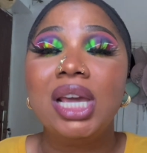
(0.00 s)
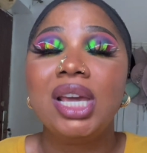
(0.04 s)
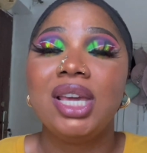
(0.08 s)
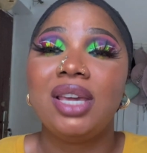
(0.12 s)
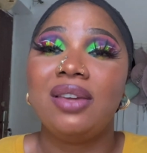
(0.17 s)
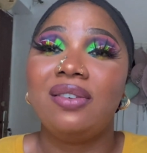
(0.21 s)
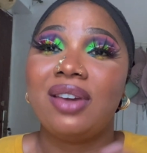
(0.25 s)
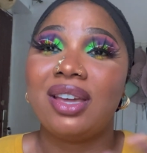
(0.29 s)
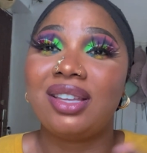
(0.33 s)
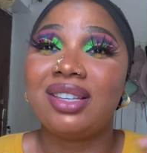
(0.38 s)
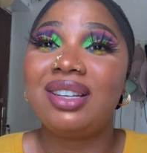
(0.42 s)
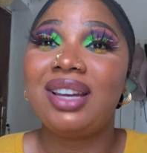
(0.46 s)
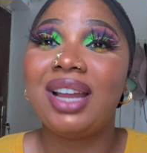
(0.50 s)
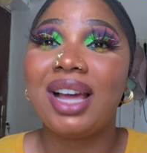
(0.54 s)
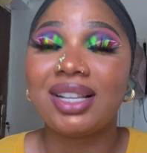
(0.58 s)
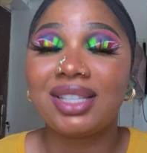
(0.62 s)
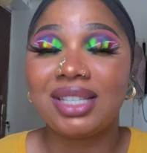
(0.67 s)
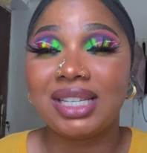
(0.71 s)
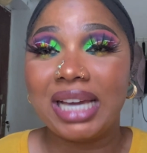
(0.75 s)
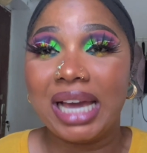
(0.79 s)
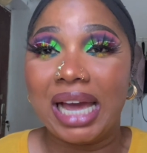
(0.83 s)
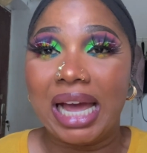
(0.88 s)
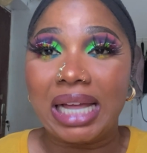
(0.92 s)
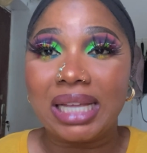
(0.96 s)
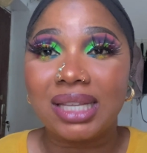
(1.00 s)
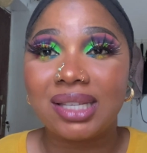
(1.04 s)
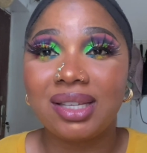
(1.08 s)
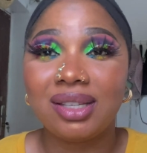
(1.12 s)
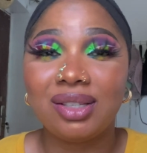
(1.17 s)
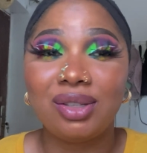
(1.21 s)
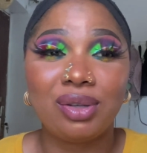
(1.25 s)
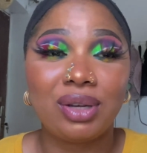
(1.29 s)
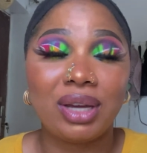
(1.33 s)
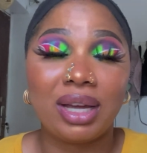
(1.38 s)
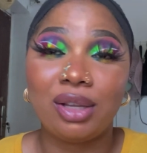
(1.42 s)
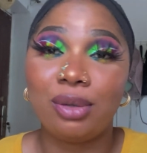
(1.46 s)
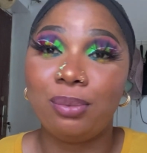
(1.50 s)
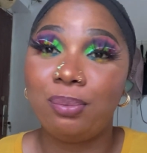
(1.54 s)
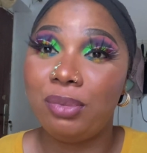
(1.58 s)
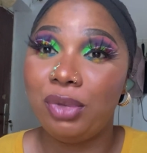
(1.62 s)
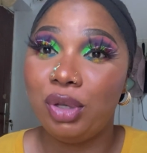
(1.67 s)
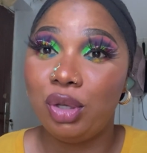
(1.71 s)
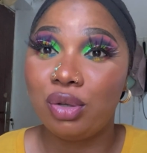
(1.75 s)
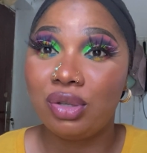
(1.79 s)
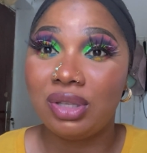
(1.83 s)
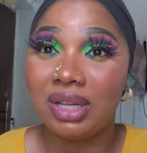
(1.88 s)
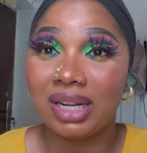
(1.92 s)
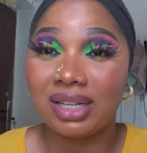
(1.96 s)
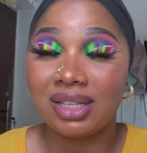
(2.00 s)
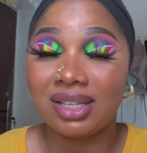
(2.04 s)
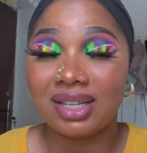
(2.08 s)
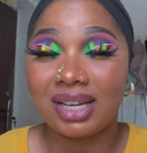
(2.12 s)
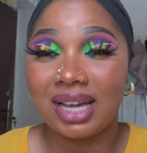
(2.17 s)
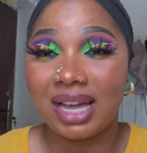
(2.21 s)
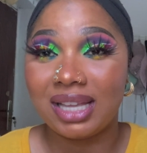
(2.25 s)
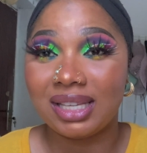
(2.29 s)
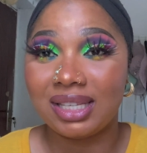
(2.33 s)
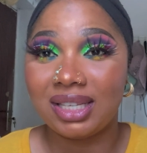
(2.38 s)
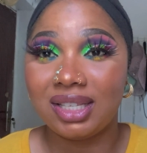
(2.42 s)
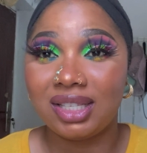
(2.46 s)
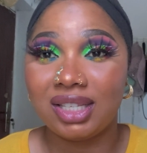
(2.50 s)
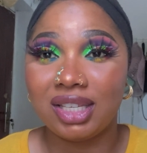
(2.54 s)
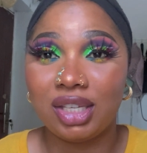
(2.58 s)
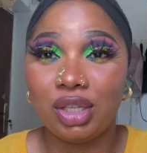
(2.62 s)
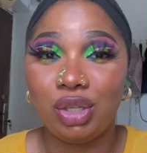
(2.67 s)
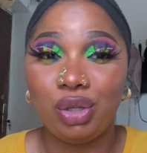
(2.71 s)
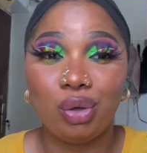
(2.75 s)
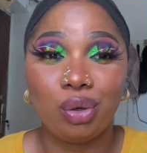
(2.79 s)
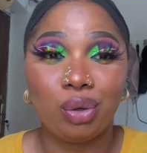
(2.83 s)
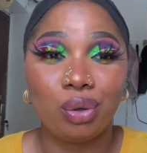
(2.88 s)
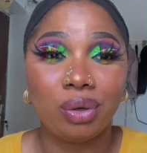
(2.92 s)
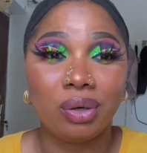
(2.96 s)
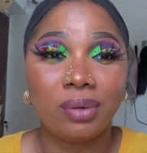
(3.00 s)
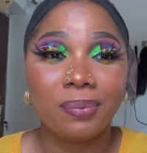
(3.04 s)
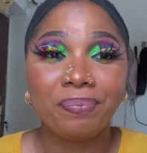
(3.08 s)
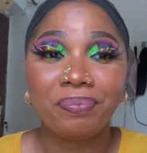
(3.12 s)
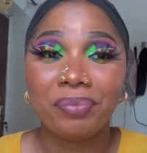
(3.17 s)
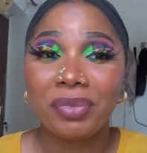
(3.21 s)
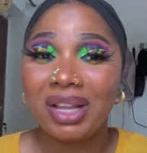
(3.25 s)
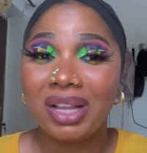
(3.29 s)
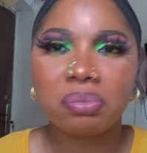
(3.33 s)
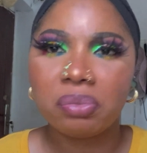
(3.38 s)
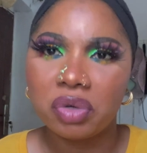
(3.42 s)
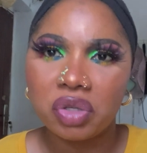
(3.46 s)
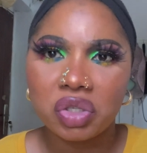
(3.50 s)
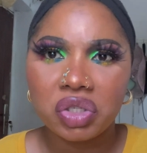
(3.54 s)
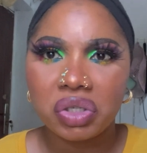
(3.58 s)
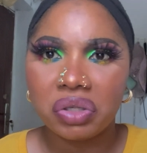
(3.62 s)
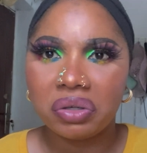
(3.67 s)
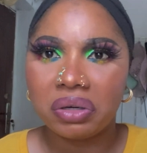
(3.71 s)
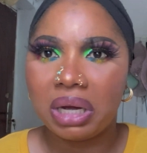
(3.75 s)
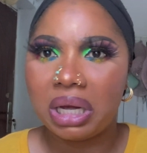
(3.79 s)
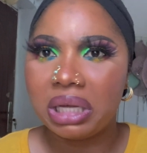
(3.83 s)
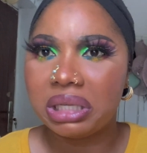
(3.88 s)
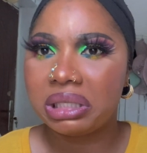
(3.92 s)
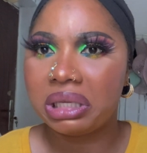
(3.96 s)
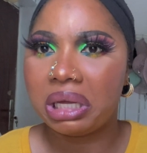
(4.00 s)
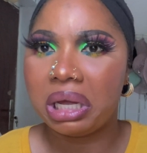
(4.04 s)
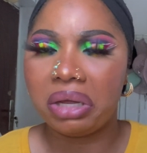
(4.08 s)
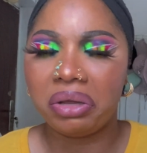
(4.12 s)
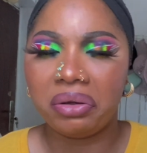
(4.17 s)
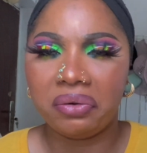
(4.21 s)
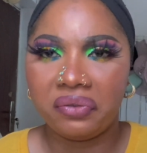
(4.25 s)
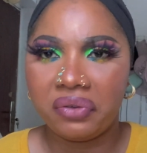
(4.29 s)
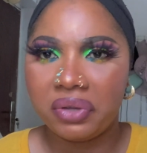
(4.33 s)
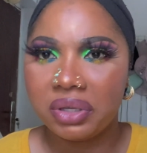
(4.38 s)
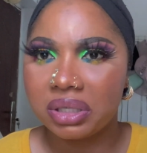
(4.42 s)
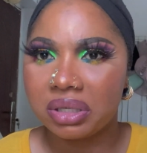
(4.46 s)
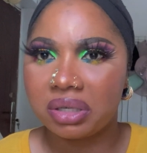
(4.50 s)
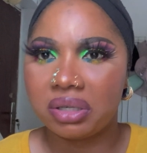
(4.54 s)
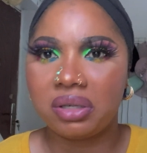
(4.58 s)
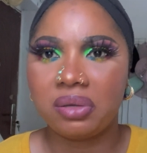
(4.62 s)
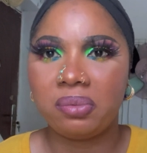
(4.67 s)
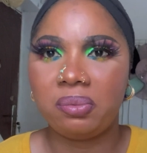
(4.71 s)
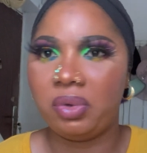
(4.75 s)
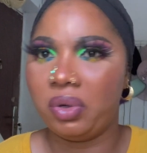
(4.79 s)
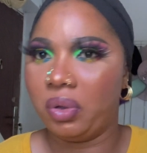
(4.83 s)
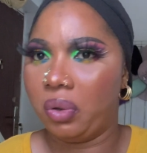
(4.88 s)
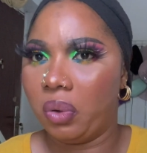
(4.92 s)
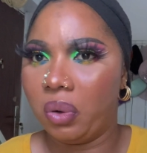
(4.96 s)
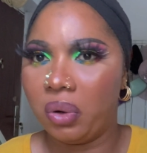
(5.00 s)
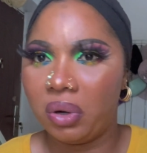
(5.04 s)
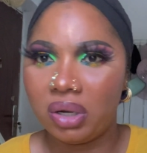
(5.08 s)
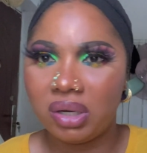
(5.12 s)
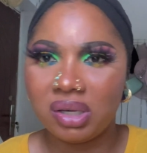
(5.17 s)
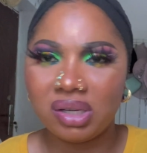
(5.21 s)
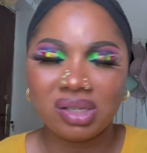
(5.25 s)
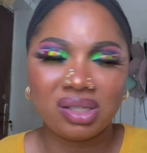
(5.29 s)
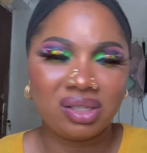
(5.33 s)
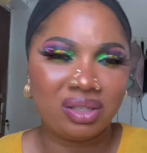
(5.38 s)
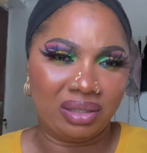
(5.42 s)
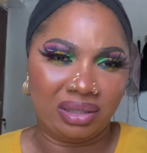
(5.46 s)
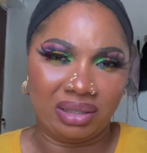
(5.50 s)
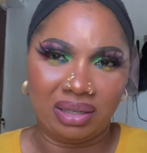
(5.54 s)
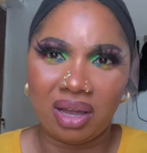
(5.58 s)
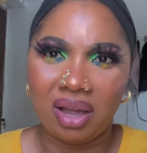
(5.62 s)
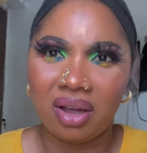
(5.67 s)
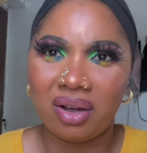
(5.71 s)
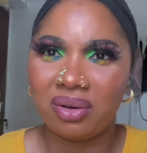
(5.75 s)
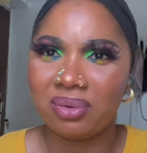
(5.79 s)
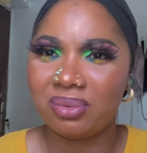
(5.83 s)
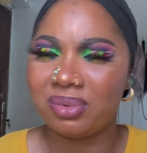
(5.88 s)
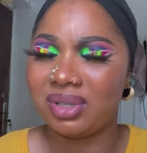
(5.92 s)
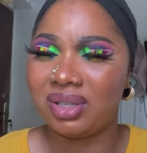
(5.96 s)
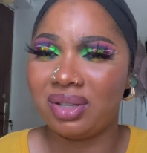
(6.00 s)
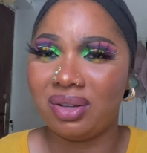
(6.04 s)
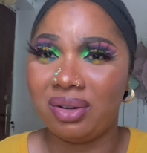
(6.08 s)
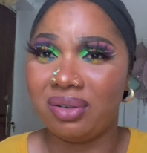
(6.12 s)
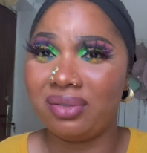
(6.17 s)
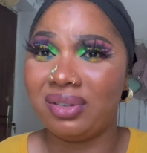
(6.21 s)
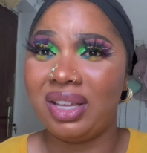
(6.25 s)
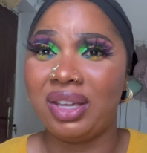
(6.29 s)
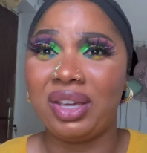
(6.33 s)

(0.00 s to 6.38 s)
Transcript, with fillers: if you're using lactic acid you can use lactic acid in your moisturizer, your face cream, your oils, your serums, and all of that.